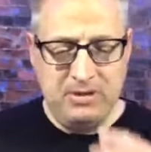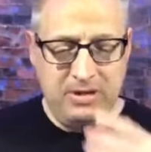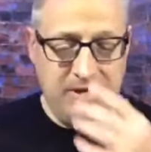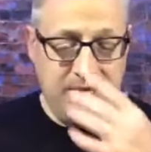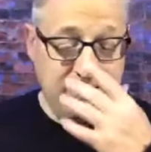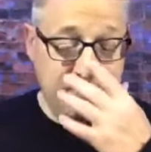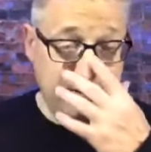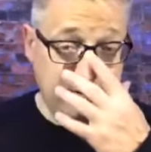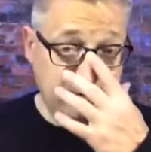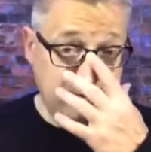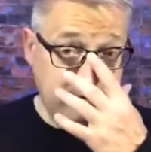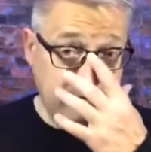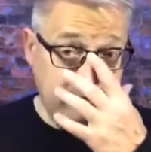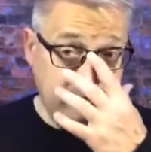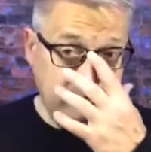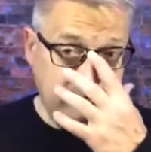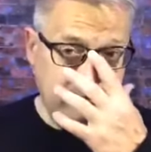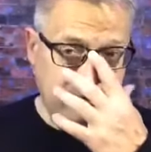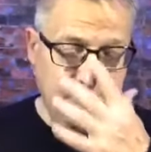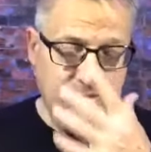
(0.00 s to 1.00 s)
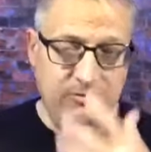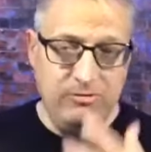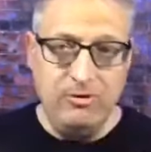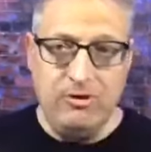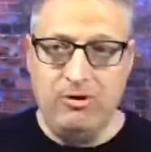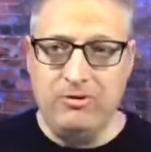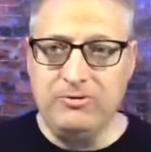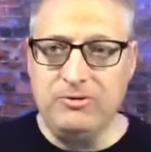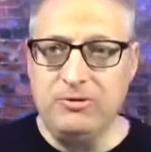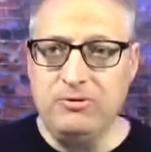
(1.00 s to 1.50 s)
And you
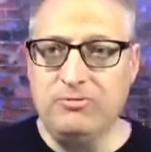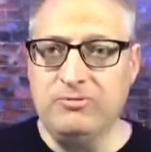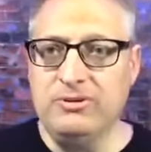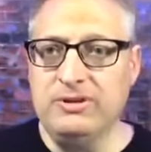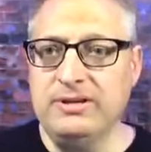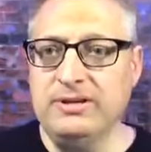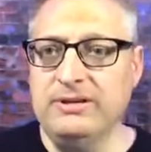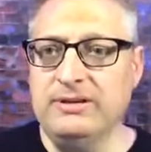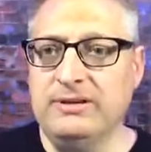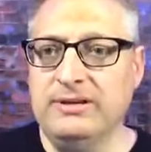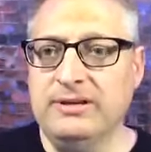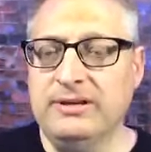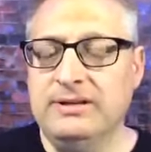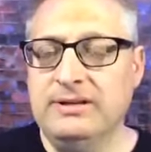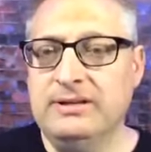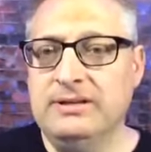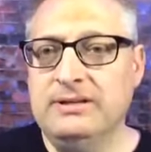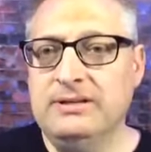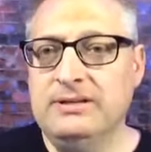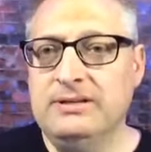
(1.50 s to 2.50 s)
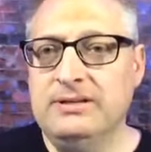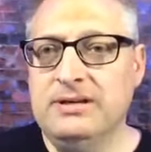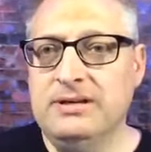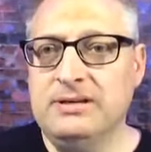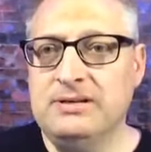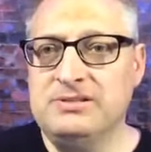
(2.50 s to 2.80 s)
all know the uh,